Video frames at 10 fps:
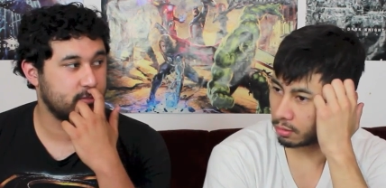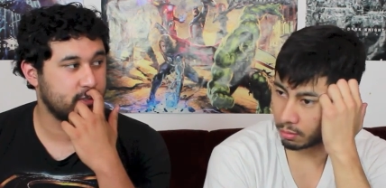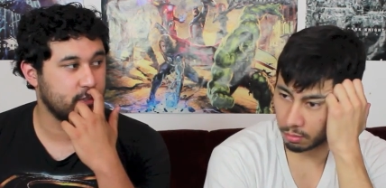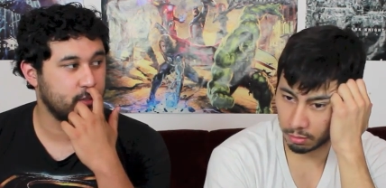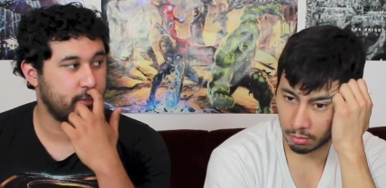
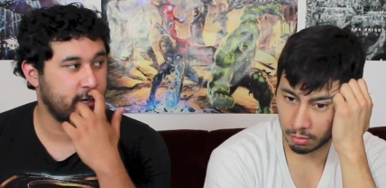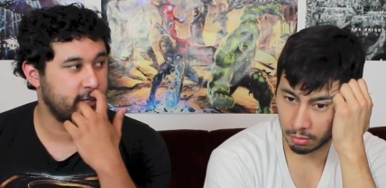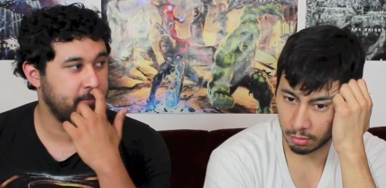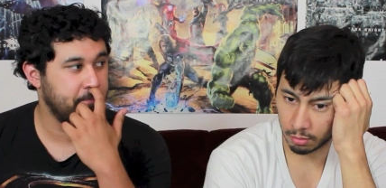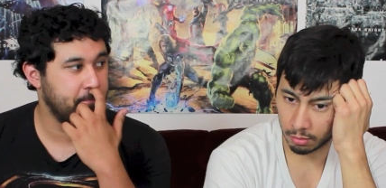Speaker 1: sold
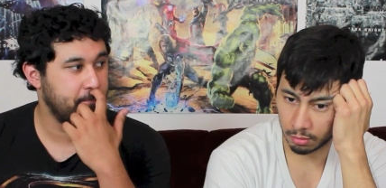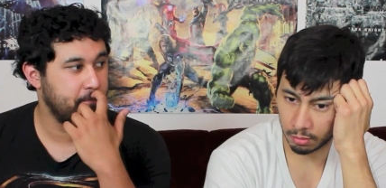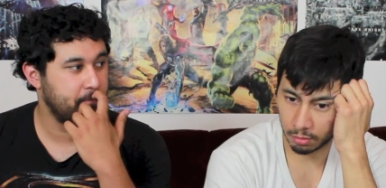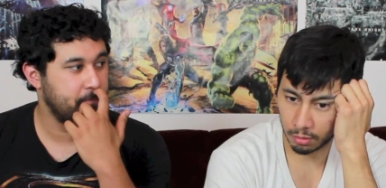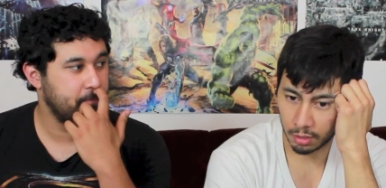party.
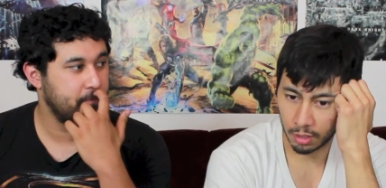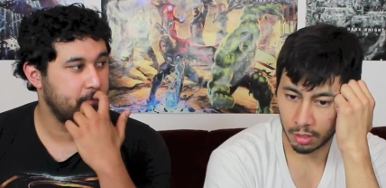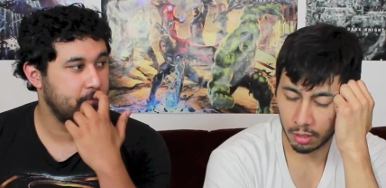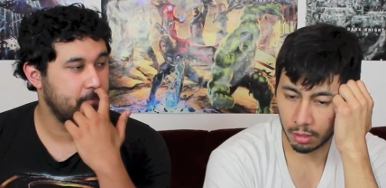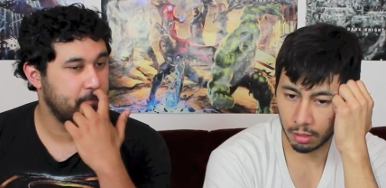
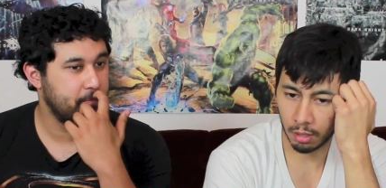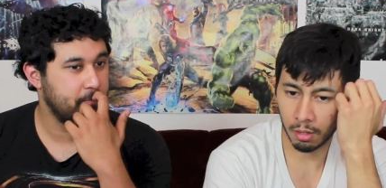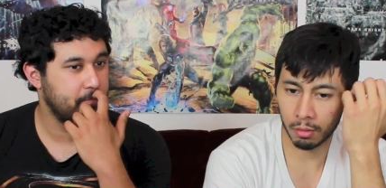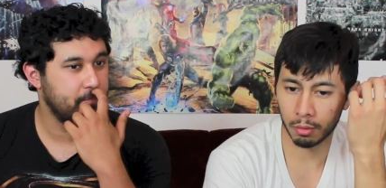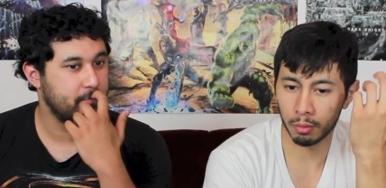
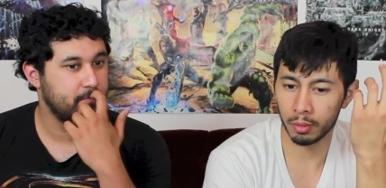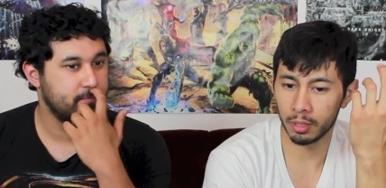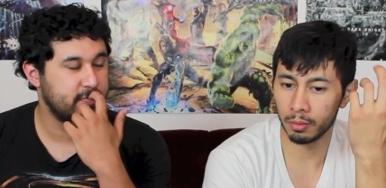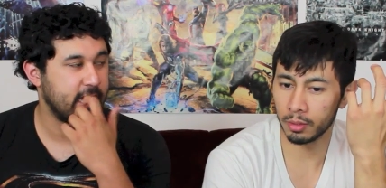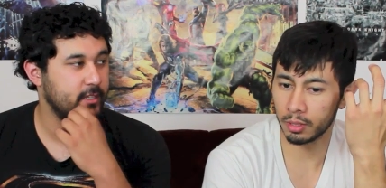No,
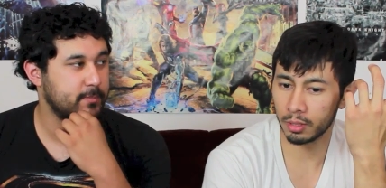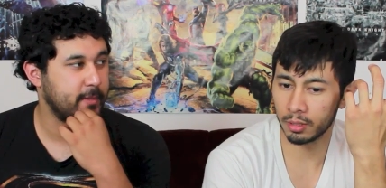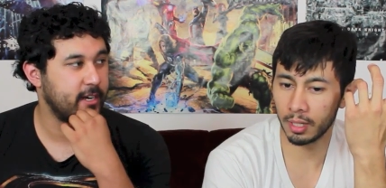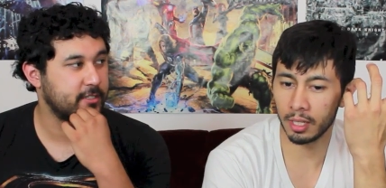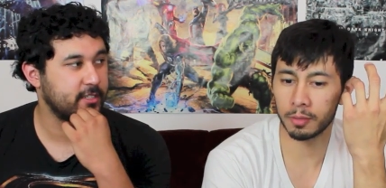what? Dallas
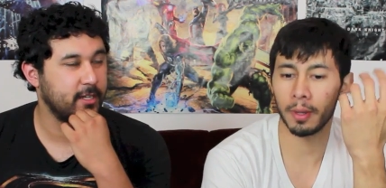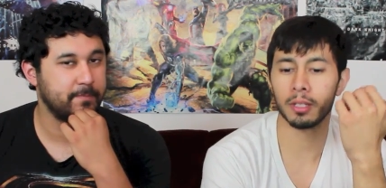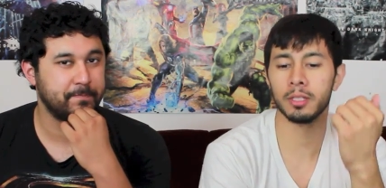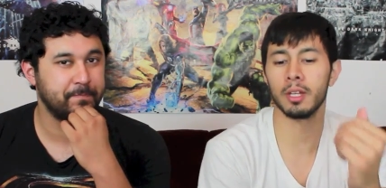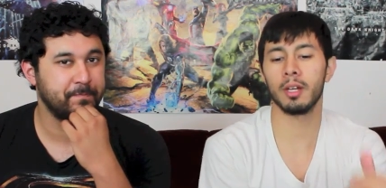Buyers Dallas
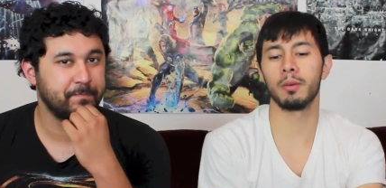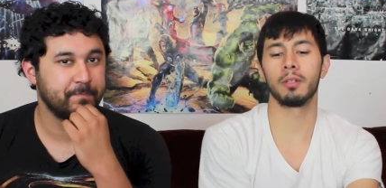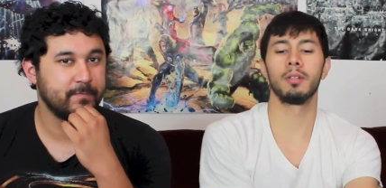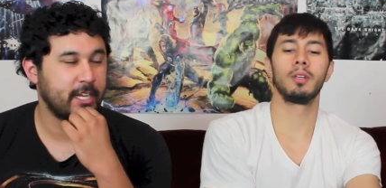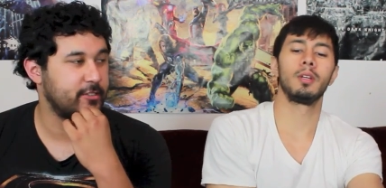Club. yeah, that
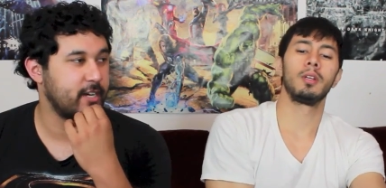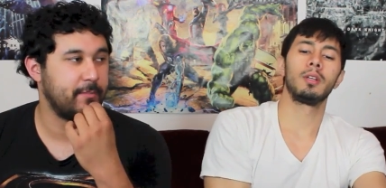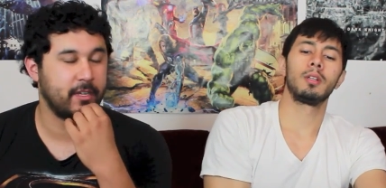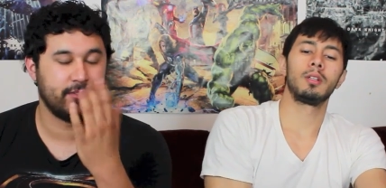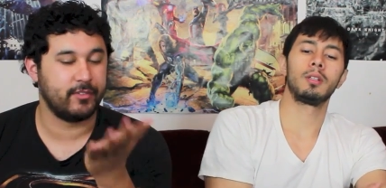one. I
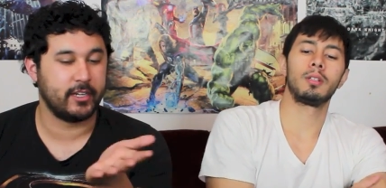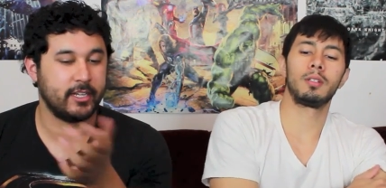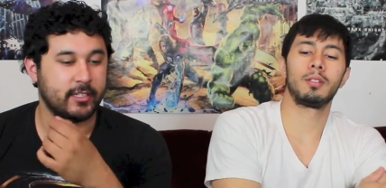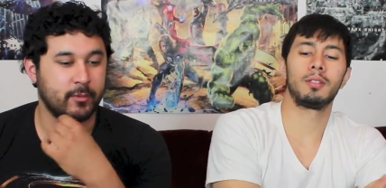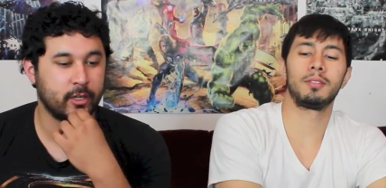tried being
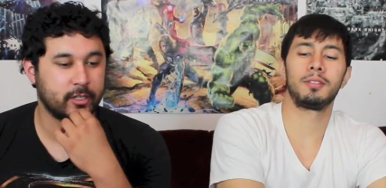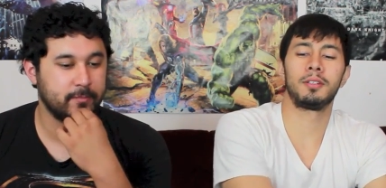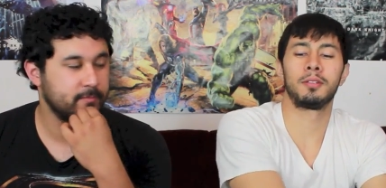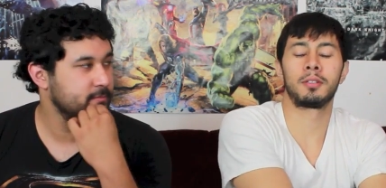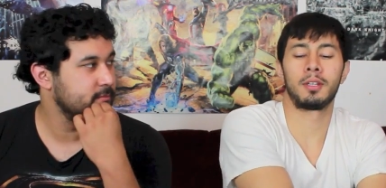funny, it didn't work.
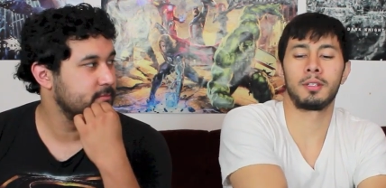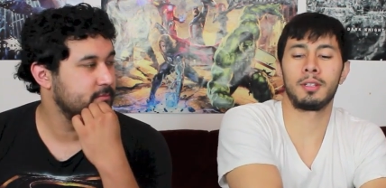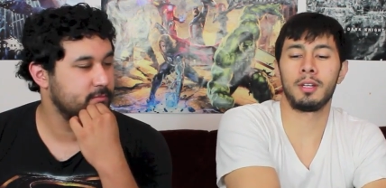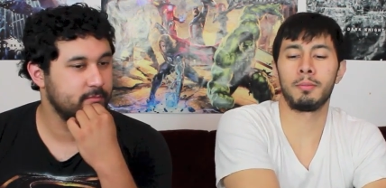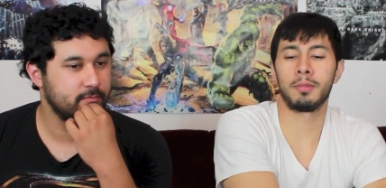Oh, okay,
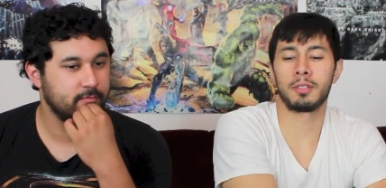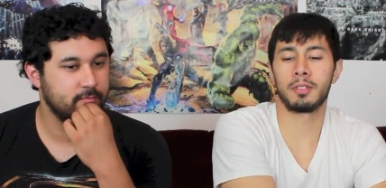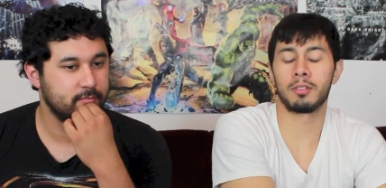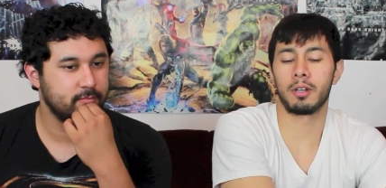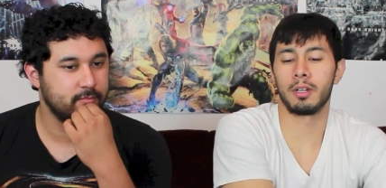I missed
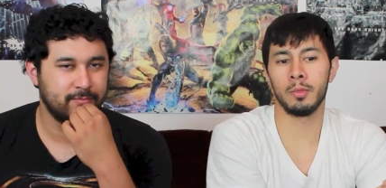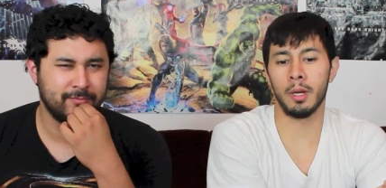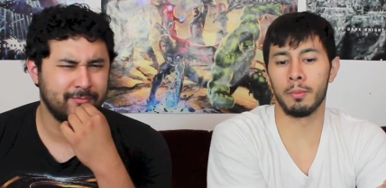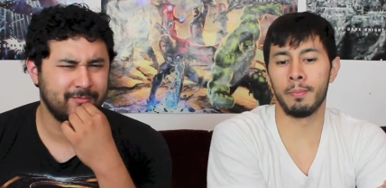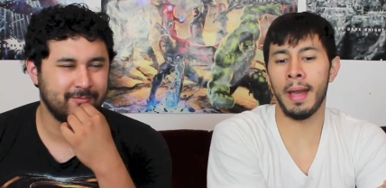it. Sorry.
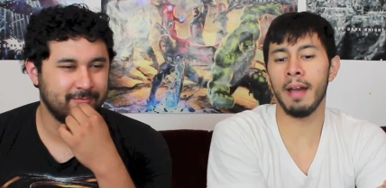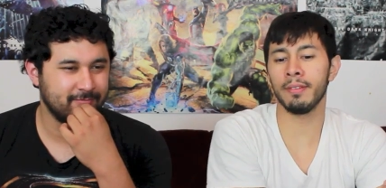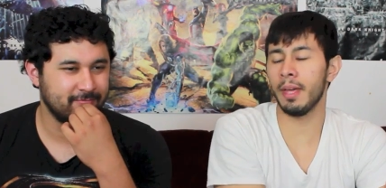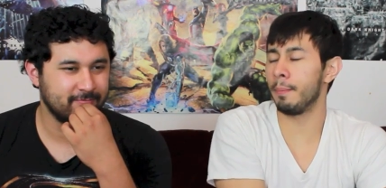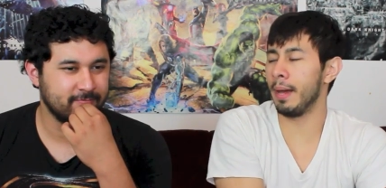Yeah, but
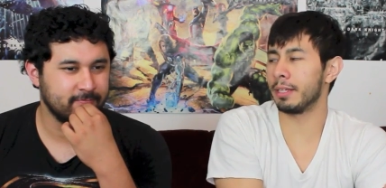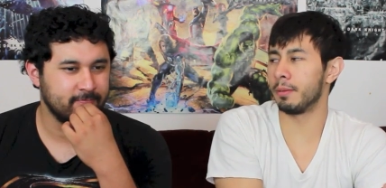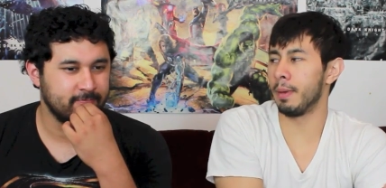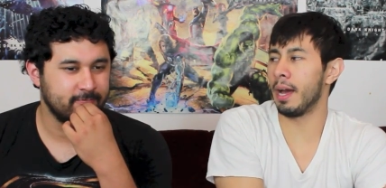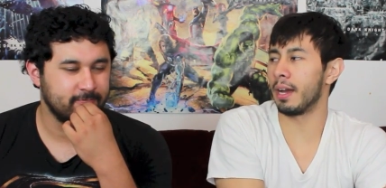having that back
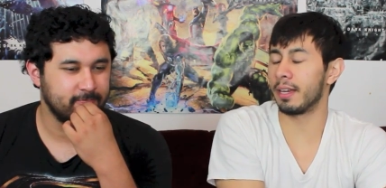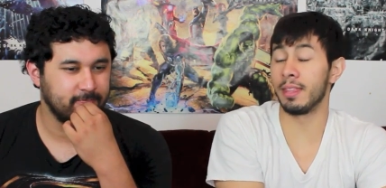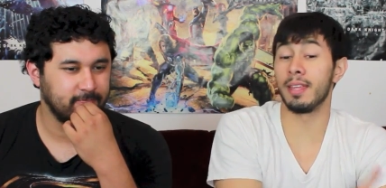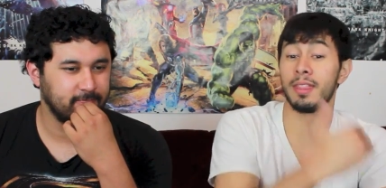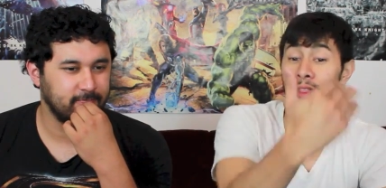to back,
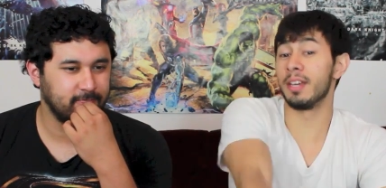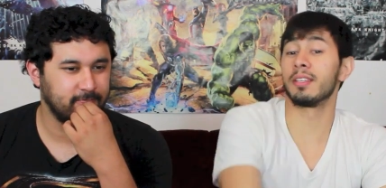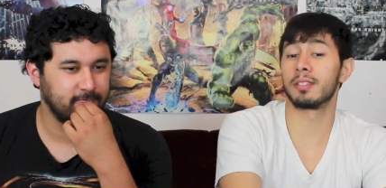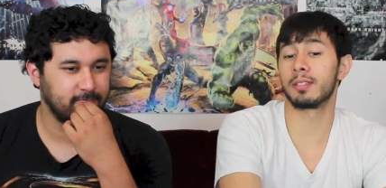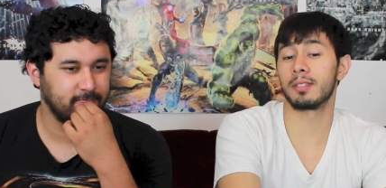and then
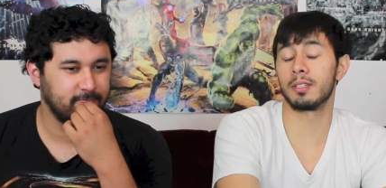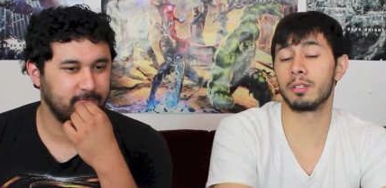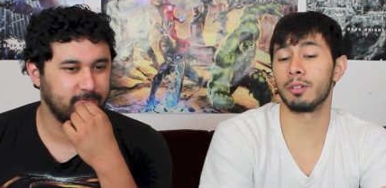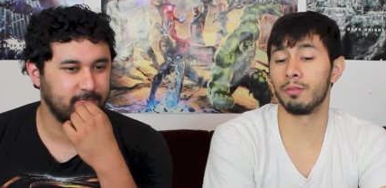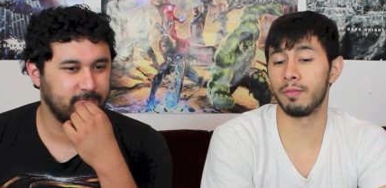this
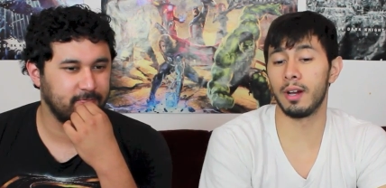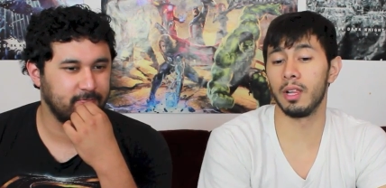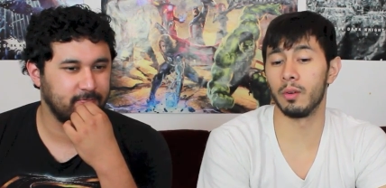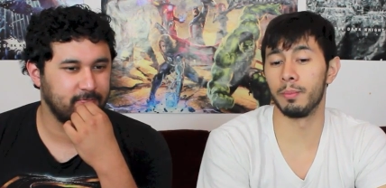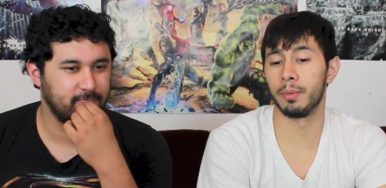is a good
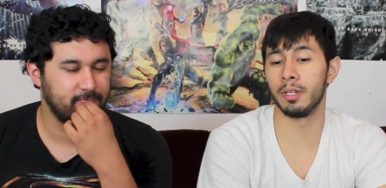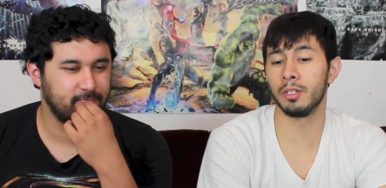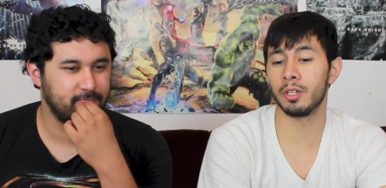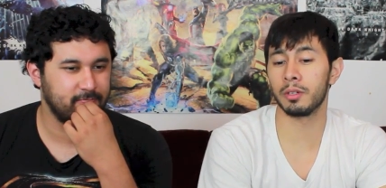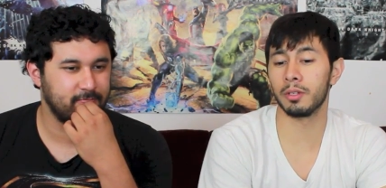follow up. But
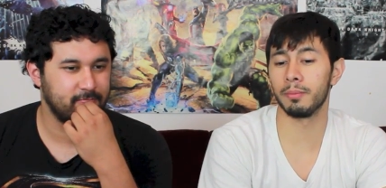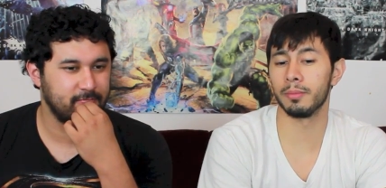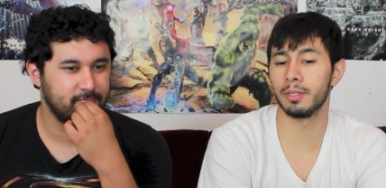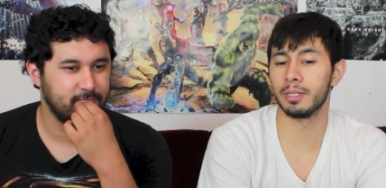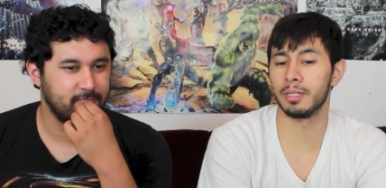in general,
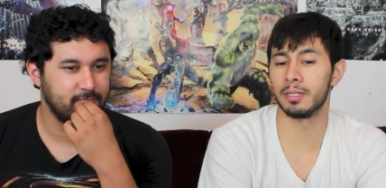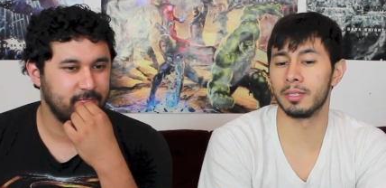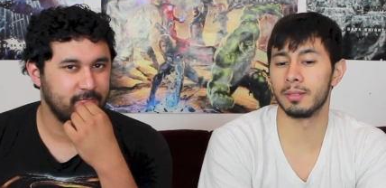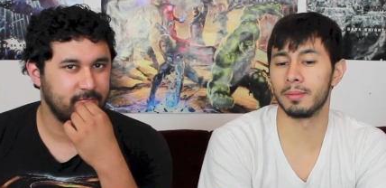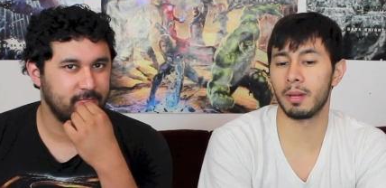I'm,
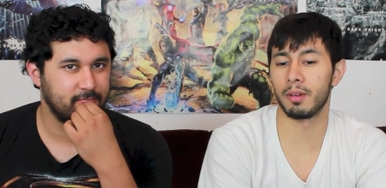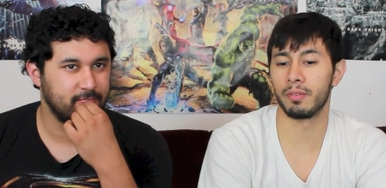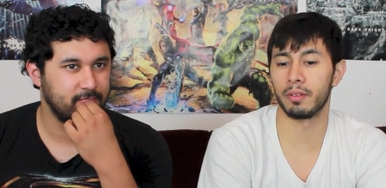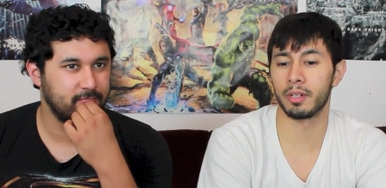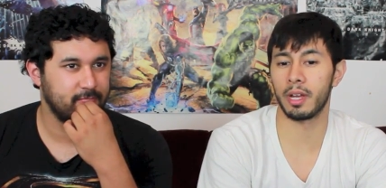he's not my favorite